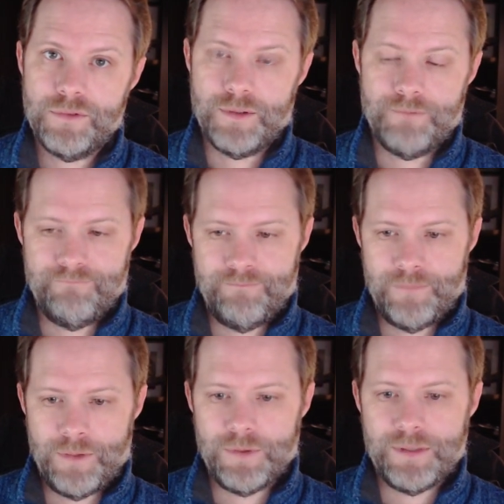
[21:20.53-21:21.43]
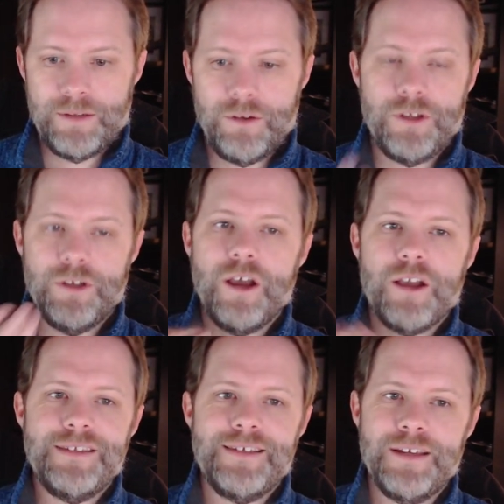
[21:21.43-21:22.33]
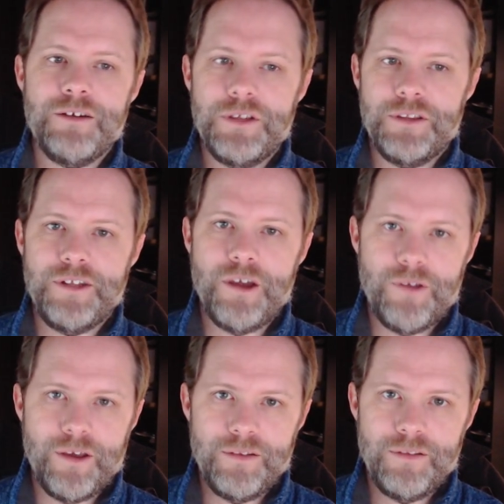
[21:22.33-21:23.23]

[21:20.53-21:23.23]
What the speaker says: I want that donut. You're not considering the donut.